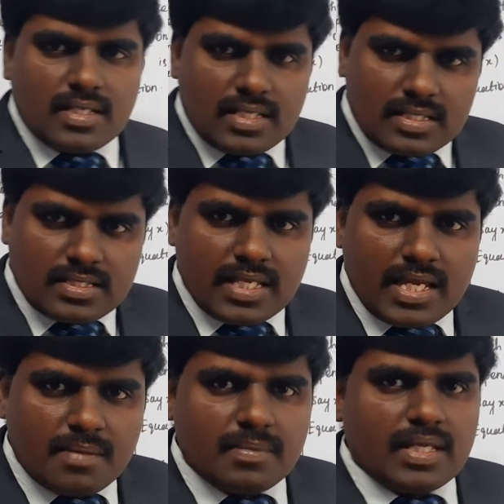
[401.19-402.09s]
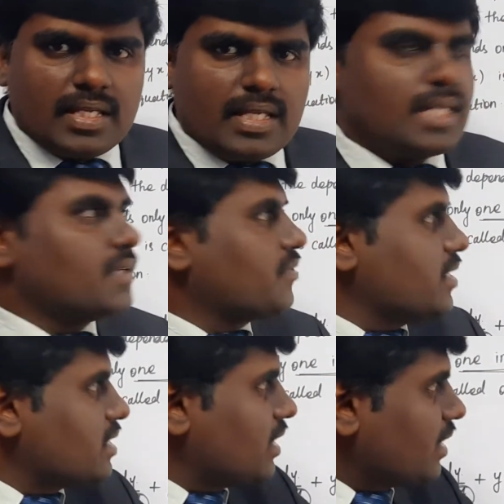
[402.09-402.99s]
Same a
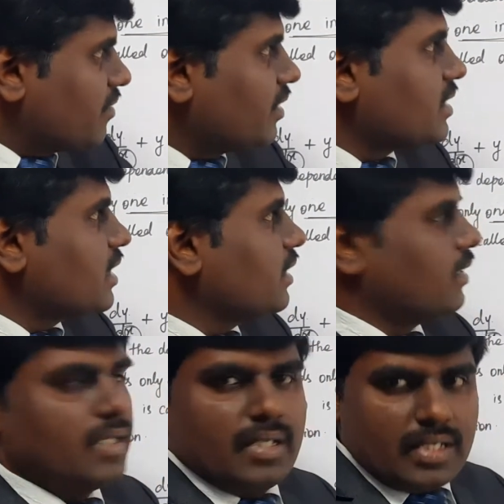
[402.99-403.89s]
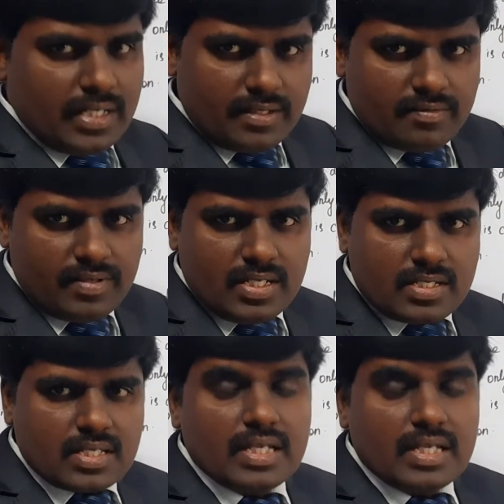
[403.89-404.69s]
differential equation in which